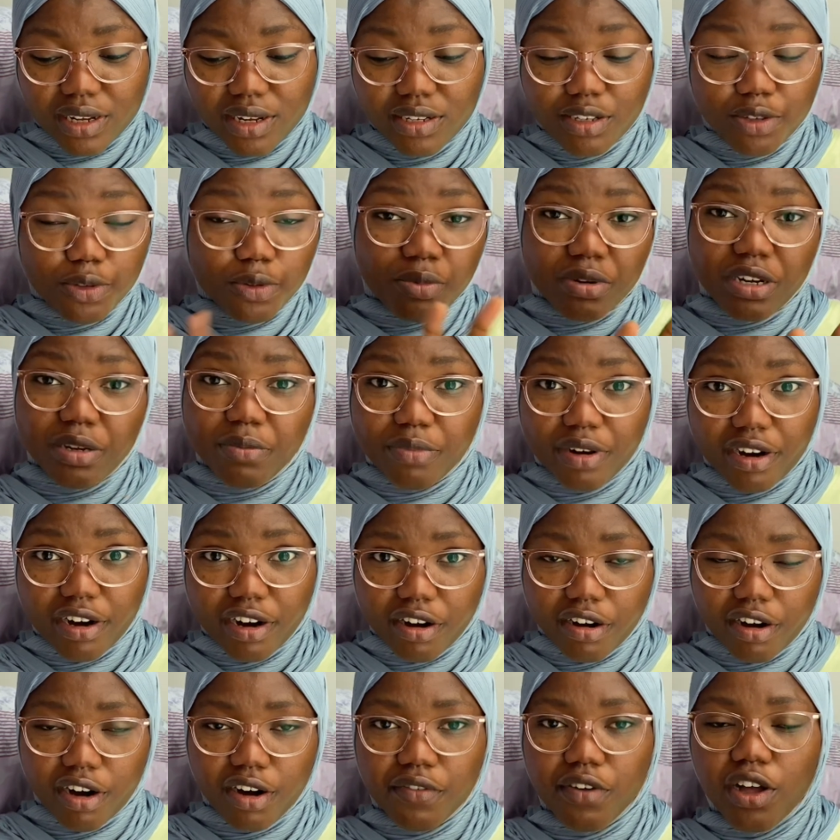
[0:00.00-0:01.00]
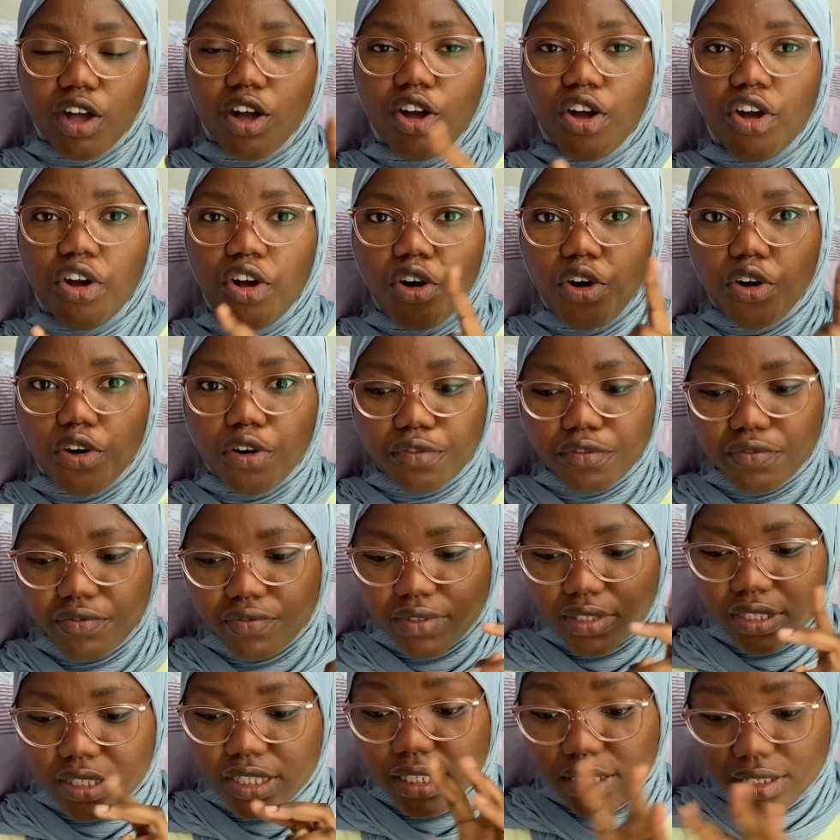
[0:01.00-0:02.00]
the opening paragraph of
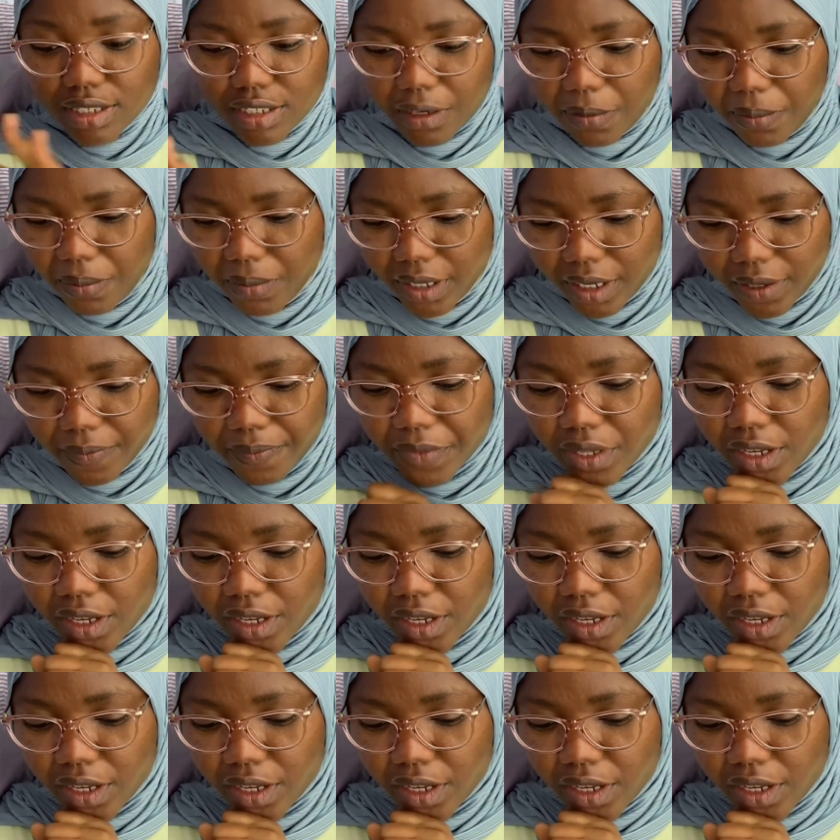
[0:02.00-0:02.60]
this chapter.